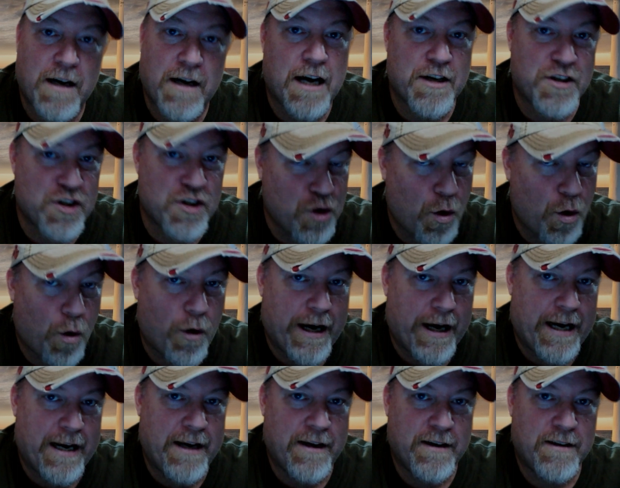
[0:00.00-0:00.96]

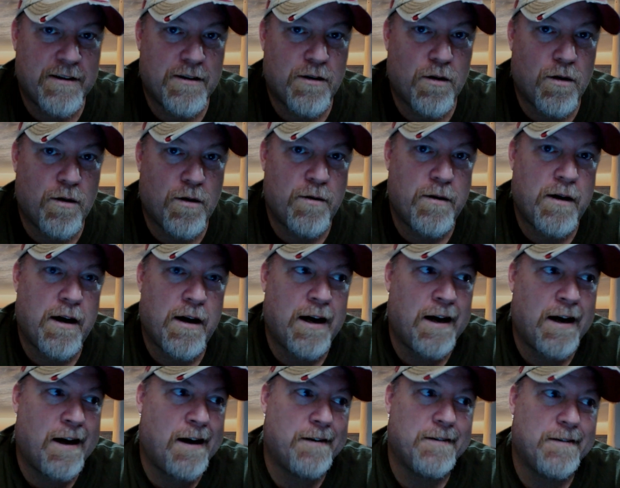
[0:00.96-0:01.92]
story.
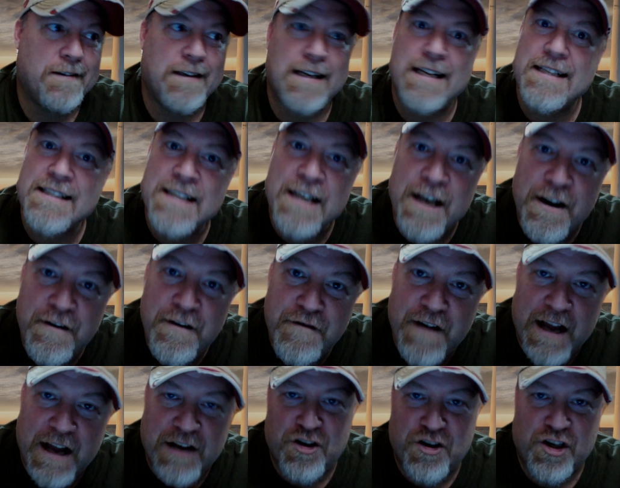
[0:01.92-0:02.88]
It's an
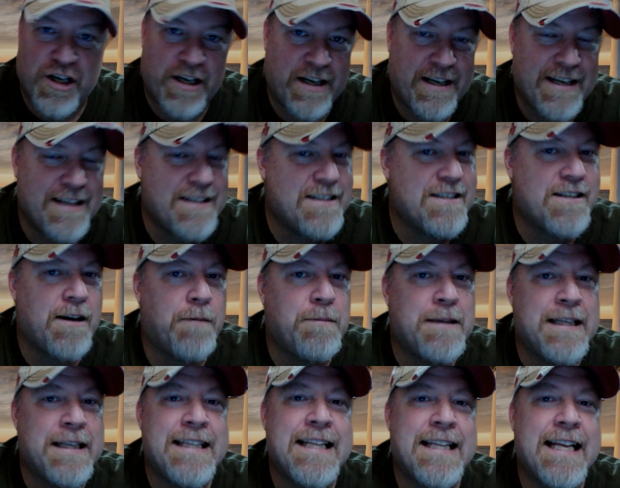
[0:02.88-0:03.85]
invention. It's
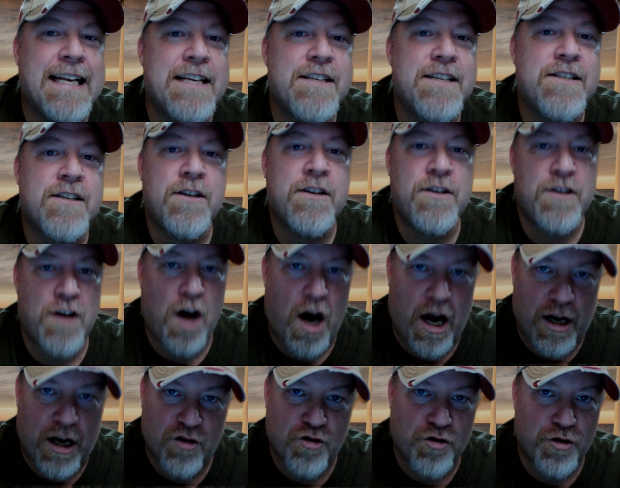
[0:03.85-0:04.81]
something that is
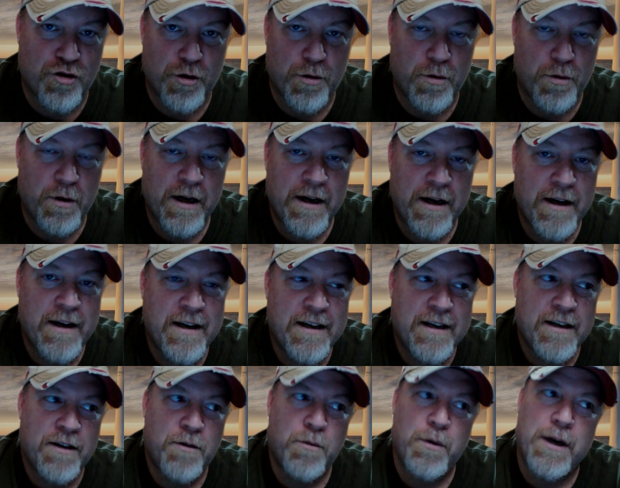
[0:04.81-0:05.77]
not true.
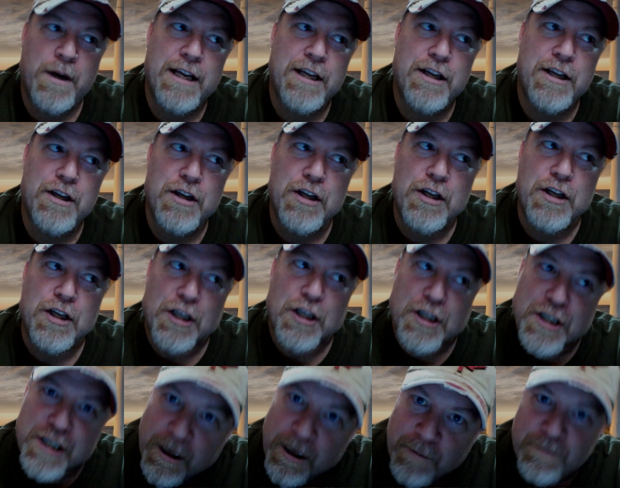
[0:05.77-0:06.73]
We
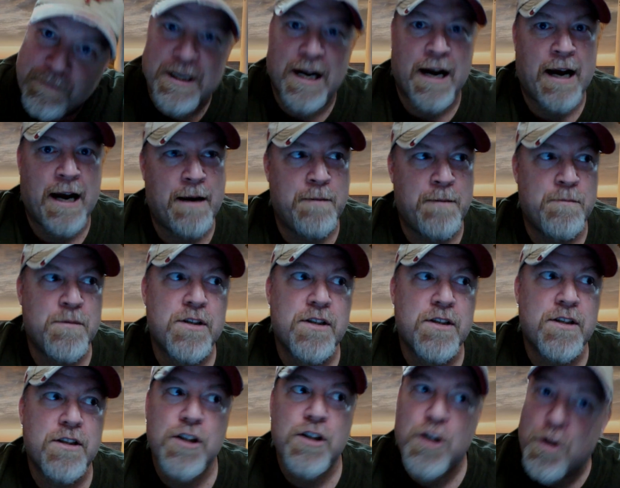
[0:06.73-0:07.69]

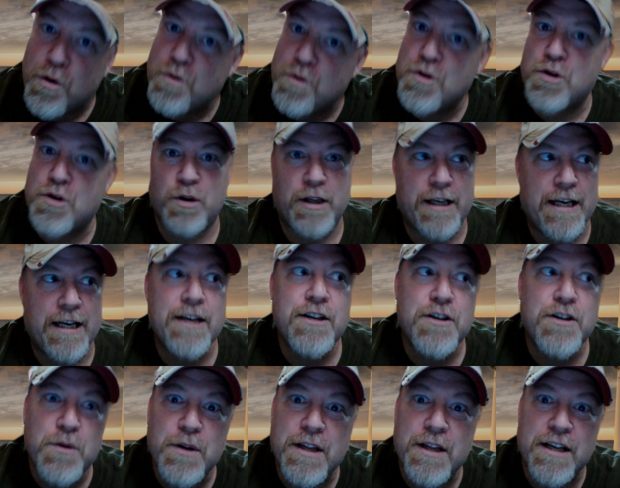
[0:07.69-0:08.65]
sometimes usually
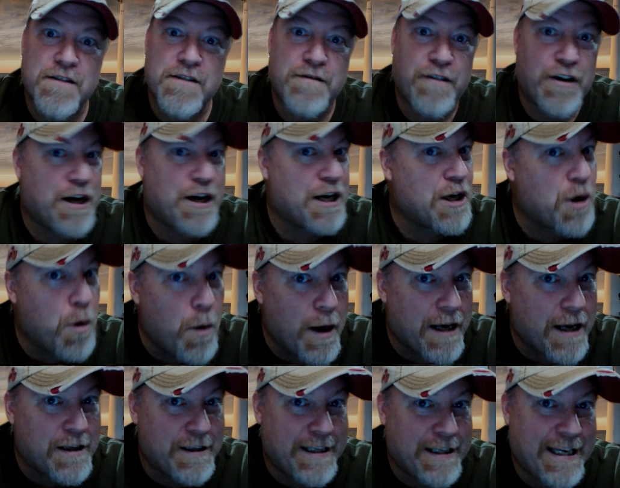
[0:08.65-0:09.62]
do this very
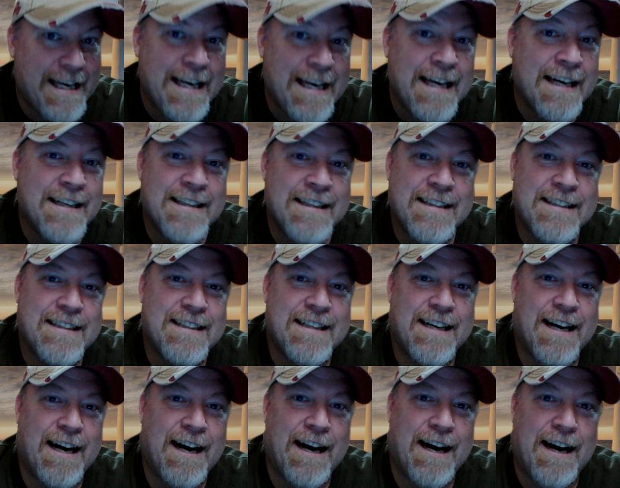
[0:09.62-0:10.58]
quickly.
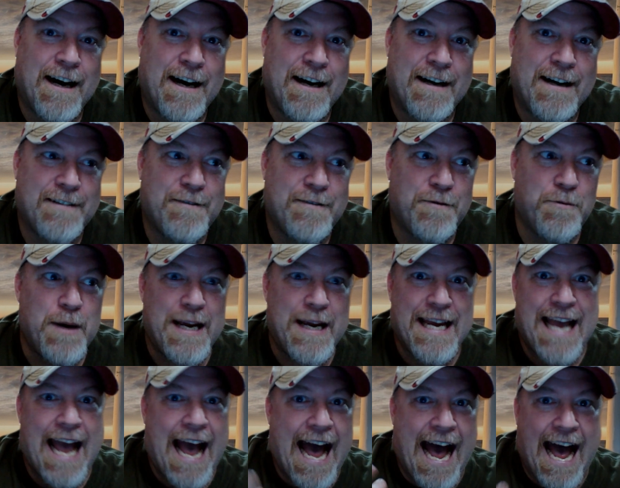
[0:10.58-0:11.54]

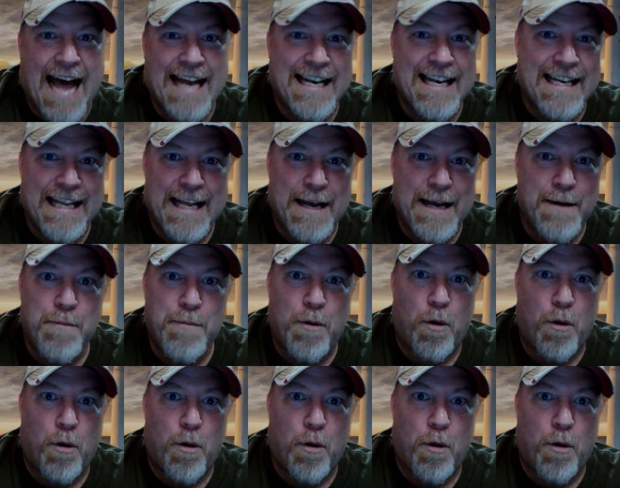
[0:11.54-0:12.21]
We ad lib or